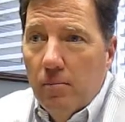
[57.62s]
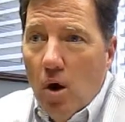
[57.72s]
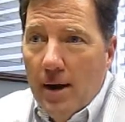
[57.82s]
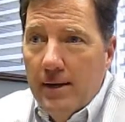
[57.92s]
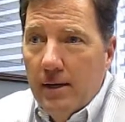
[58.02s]

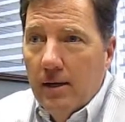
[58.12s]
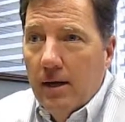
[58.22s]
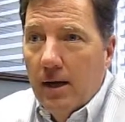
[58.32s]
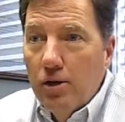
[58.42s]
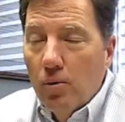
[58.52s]
bonding
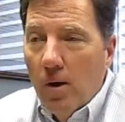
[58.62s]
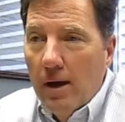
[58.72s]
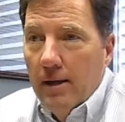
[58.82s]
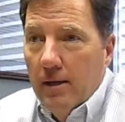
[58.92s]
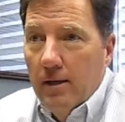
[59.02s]

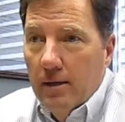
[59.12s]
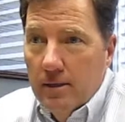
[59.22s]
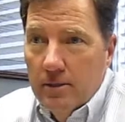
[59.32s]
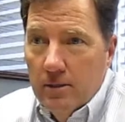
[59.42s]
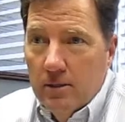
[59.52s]
underwriting
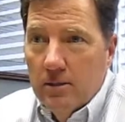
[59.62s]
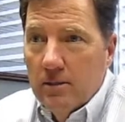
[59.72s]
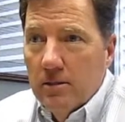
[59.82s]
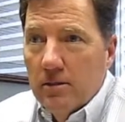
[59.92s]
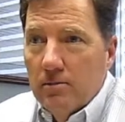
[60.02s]

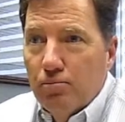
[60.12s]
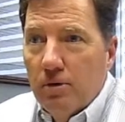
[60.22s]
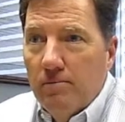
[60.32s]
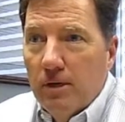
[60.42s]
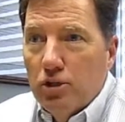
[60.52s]
is
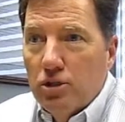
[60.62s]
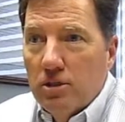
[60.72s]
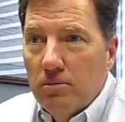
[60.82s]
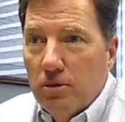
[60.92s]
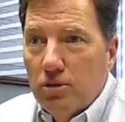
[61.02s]
pretty much
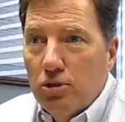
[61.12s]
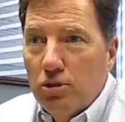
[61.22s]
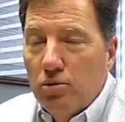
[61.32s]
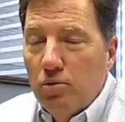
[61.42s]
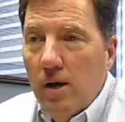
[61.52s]
similar
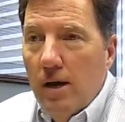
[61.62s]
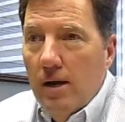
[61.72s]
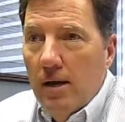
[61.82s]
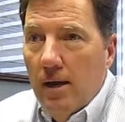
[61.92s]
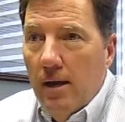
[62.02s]
to
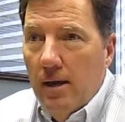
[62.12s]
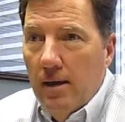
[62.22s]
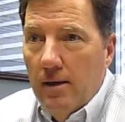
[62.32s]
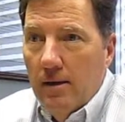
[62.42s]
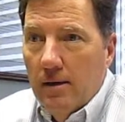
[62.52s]

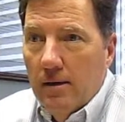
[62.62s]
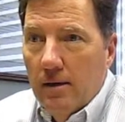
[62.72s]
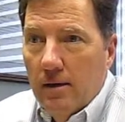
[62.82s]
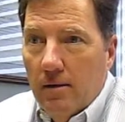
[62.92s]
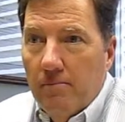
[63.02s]

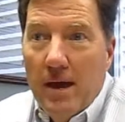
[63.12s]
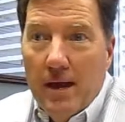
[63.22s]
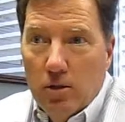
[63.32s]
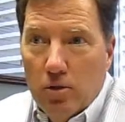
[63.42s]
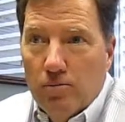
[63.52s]
a
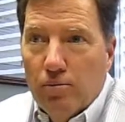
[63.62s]
bank loan